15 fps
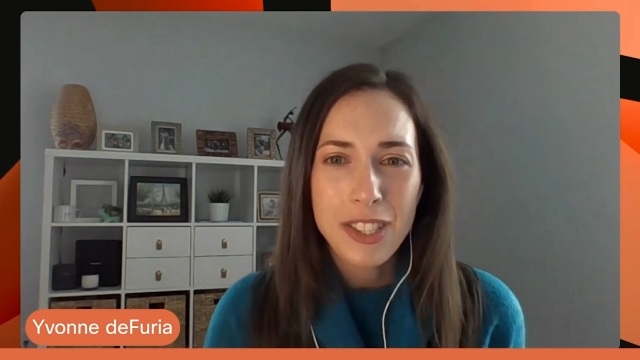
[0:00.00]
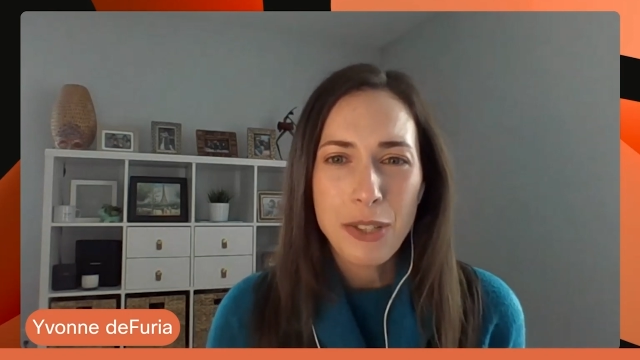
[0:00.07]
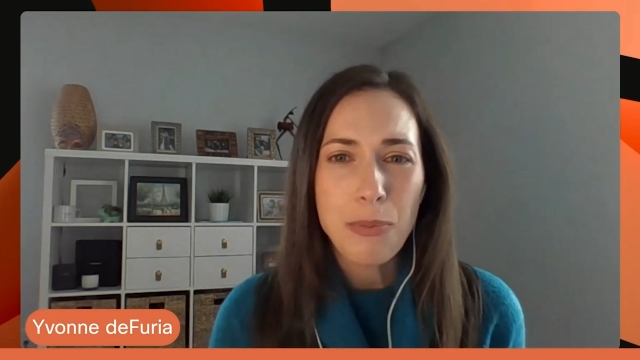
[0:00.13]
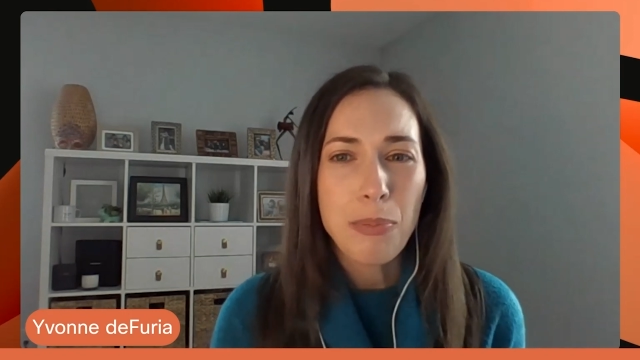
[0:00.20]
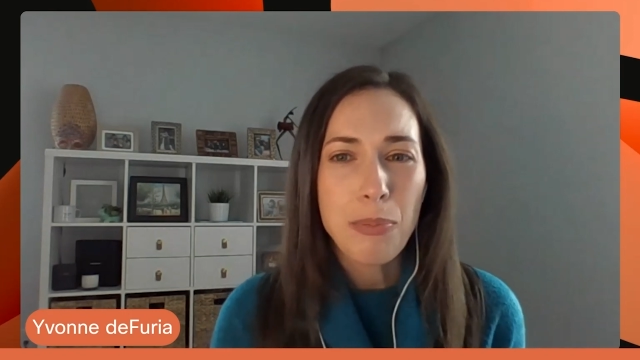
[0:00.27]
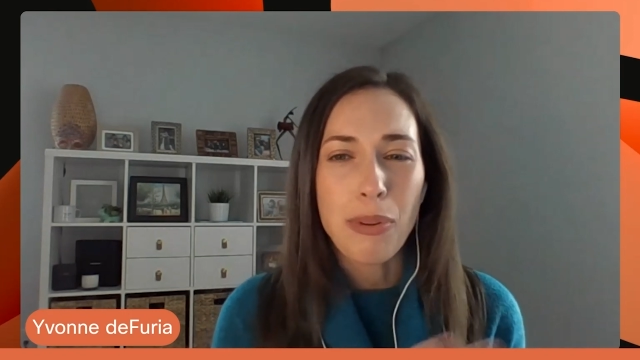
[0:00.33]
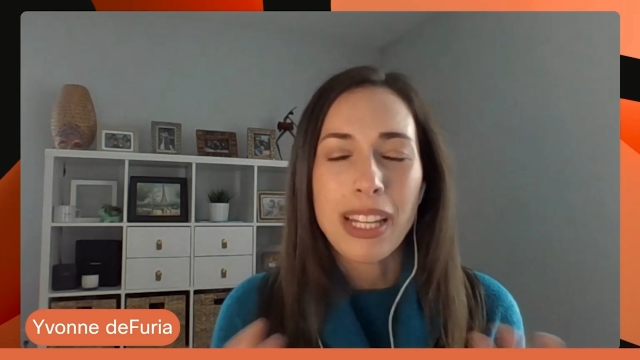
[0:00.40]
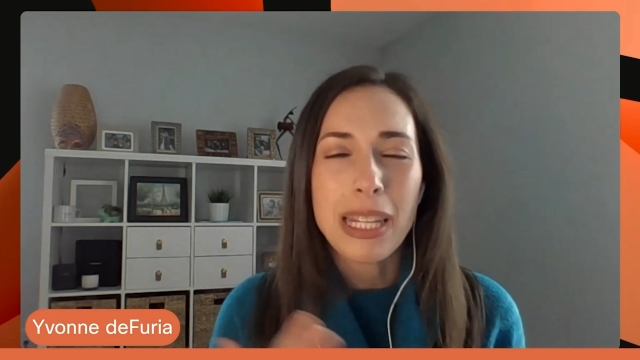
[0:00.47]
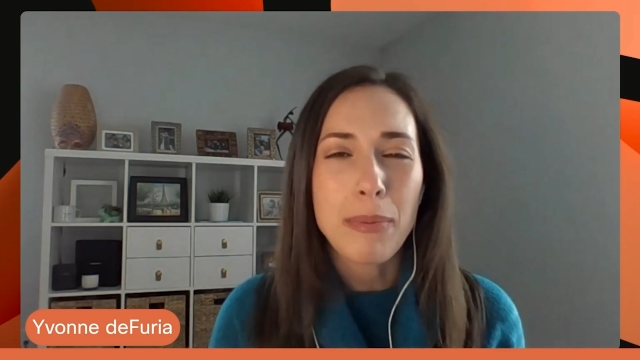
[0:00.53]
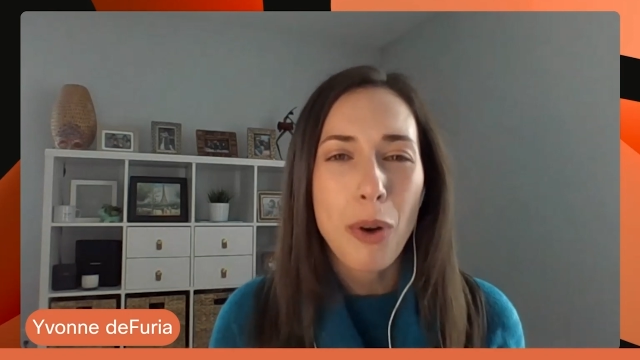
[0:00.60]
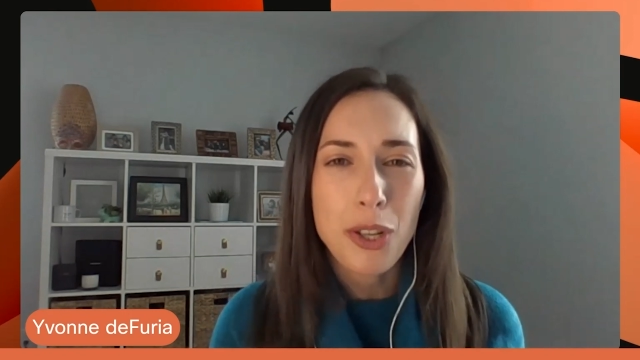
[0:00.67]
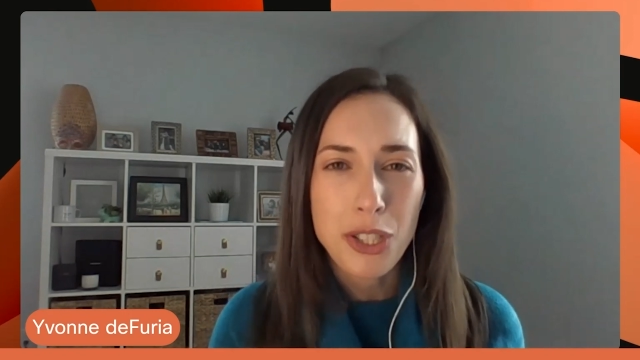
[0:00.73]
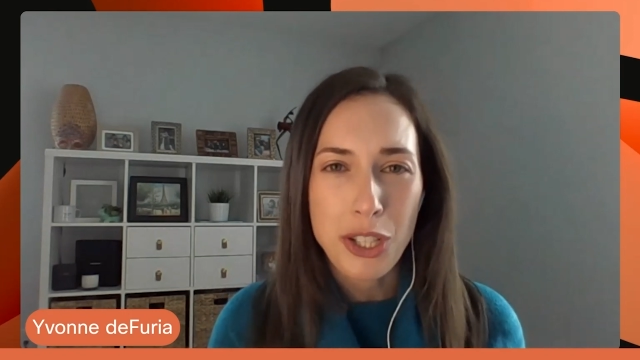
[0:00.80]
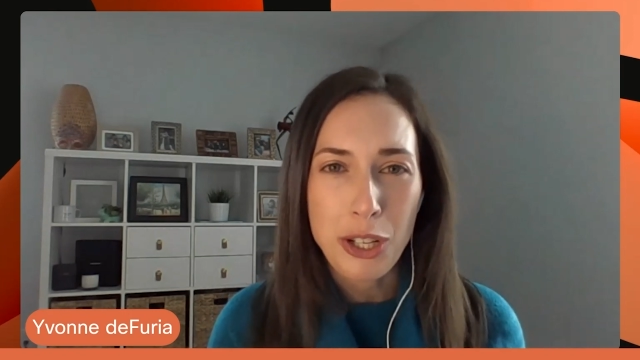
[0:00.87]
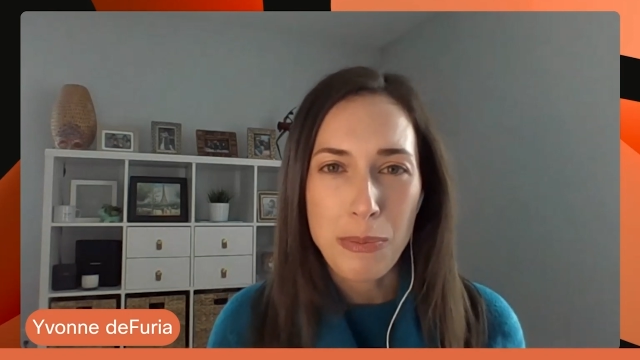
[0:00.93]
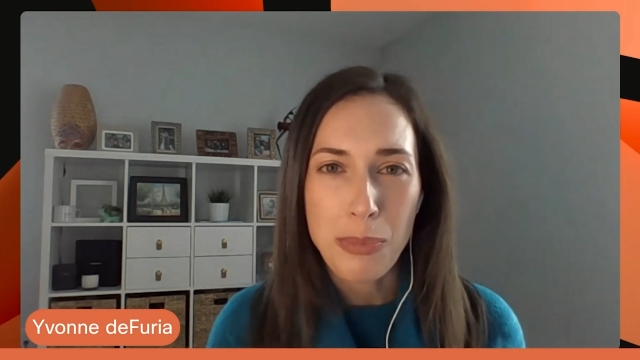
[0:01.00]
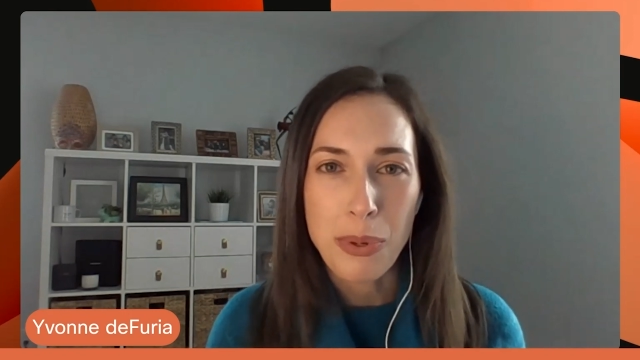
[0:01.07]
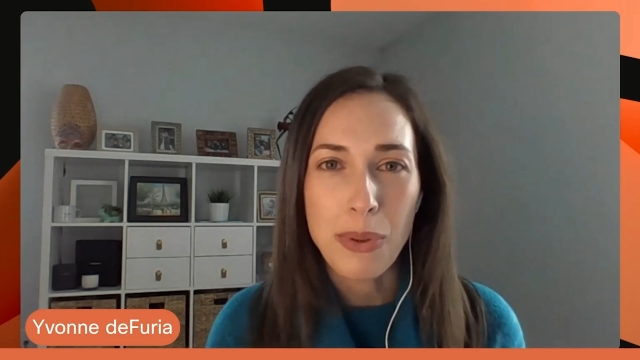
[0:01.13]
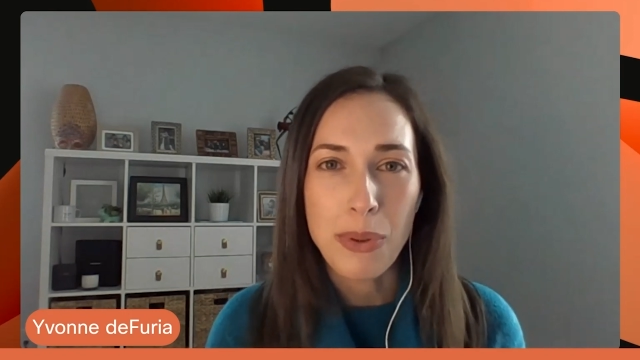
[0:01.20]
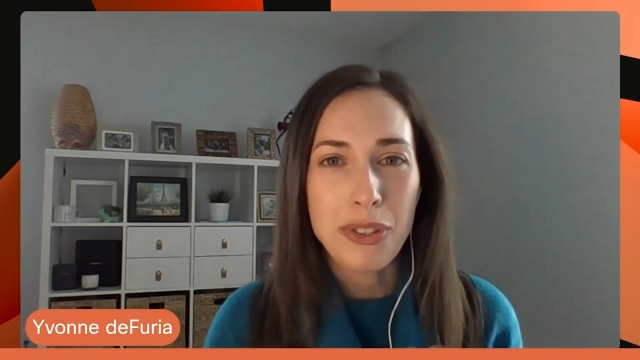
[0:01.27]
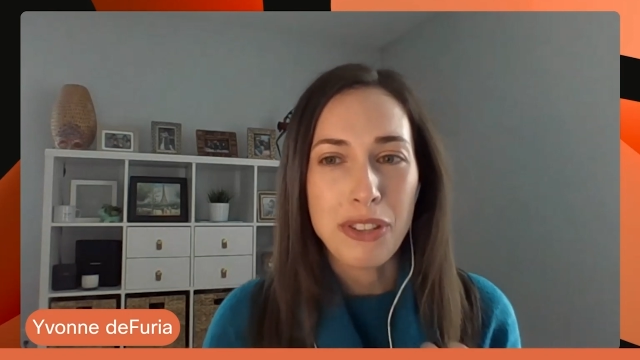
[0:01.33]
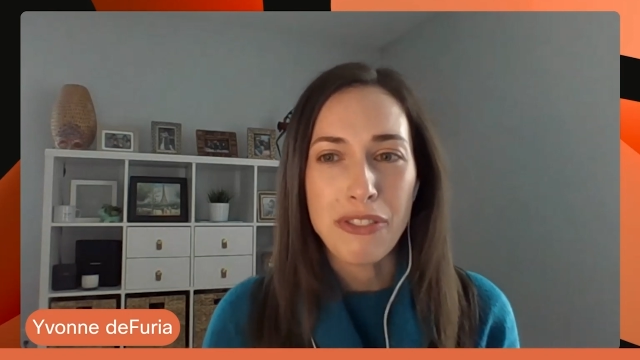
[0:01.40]
to bring them onto your
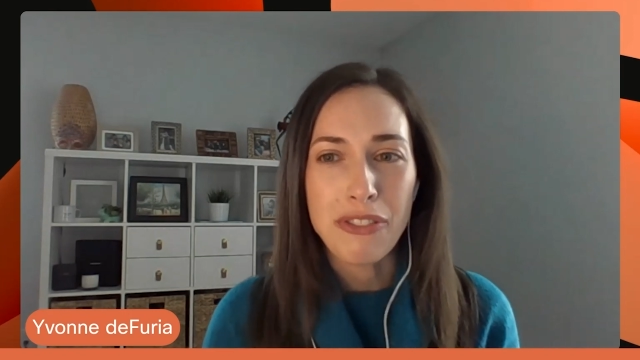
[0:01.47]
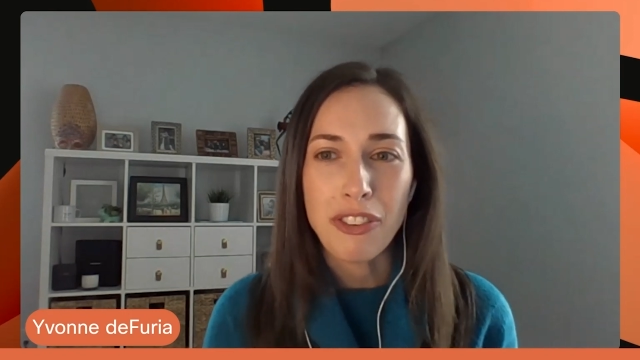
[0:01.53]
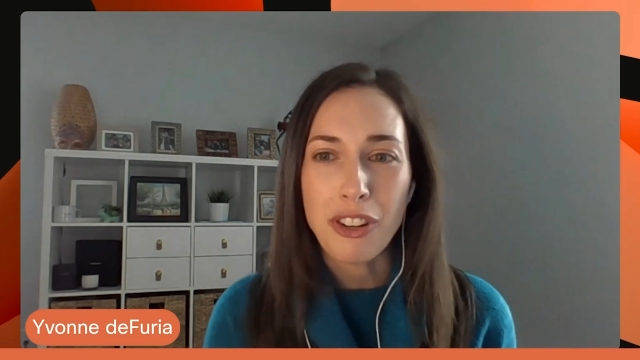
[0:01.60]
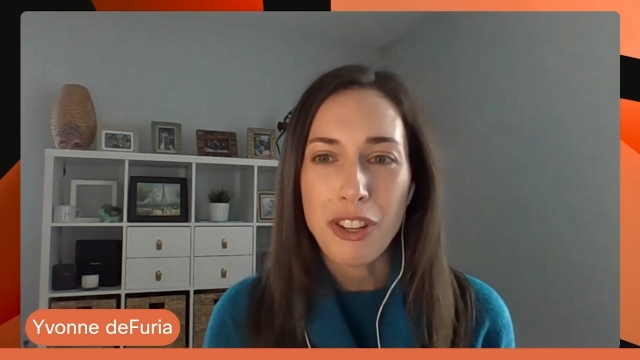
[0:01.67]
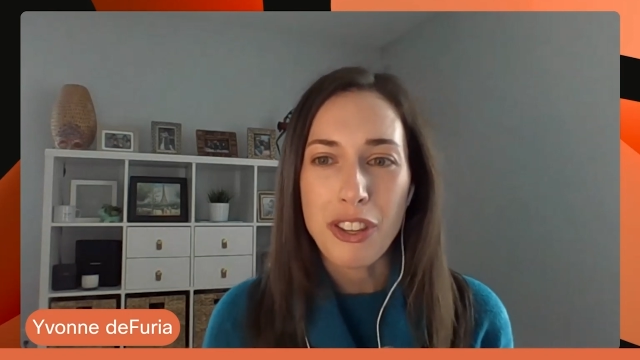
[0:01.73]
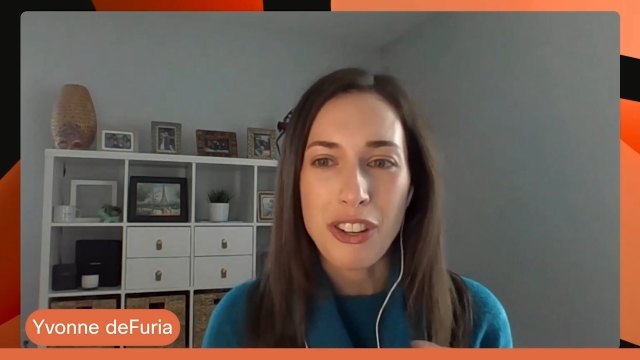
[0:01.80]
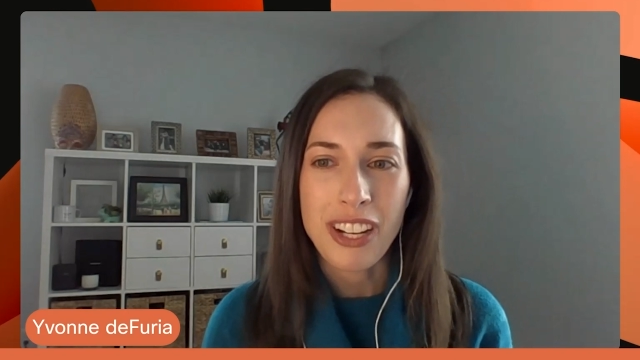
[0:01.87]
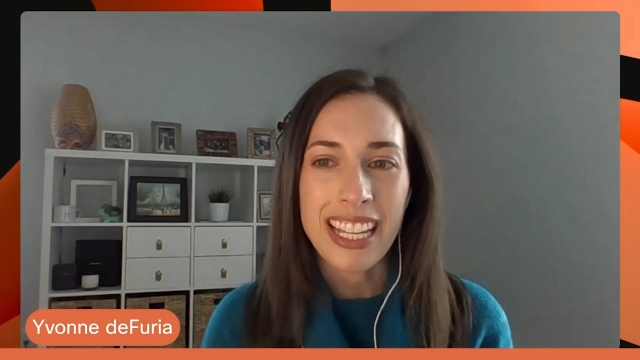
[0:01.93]
booth to further